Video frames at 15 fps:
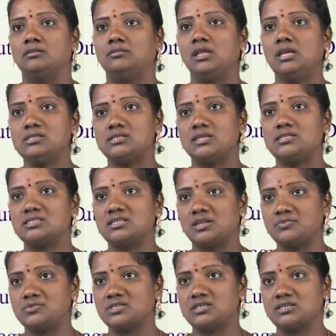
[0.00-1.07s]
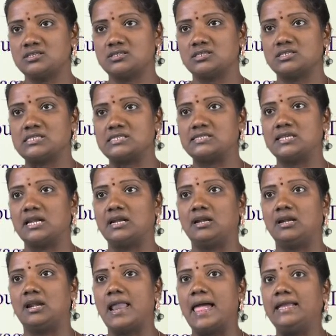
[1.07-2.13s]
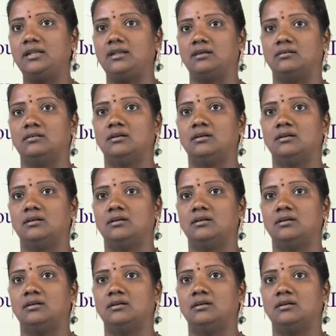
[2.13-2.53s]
These inscriptions shed light